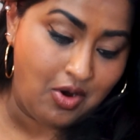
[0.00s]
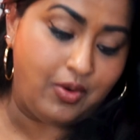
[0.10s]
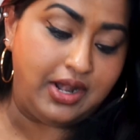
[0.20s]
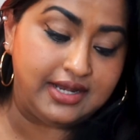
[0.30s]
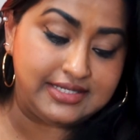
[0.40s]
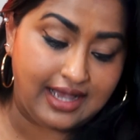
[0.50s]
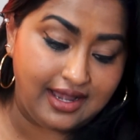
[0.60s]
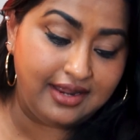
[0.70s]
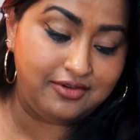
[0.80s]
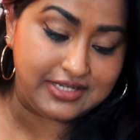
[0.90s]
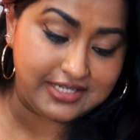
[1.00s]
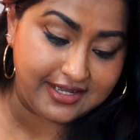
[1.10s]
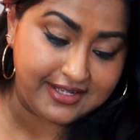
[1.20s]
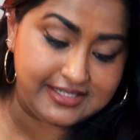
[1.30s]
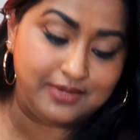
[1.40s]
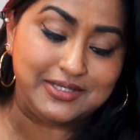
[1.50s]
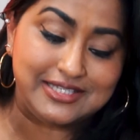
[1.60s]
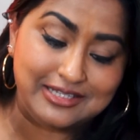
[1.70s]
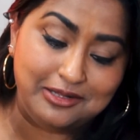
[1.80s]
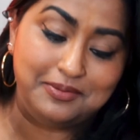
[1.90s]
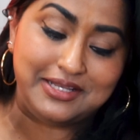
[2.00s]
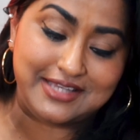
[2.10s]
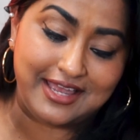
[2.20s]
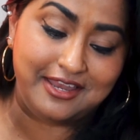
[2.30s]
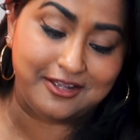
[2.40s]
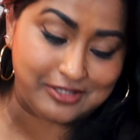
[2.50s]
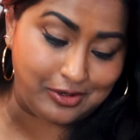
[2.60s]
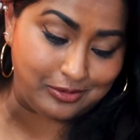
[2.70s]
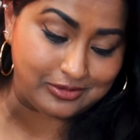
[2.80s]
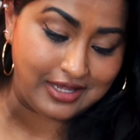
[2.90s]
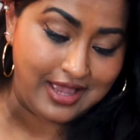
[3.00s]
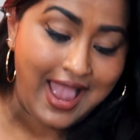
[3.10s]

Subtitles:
When Handala returns, he will still be 10 years old.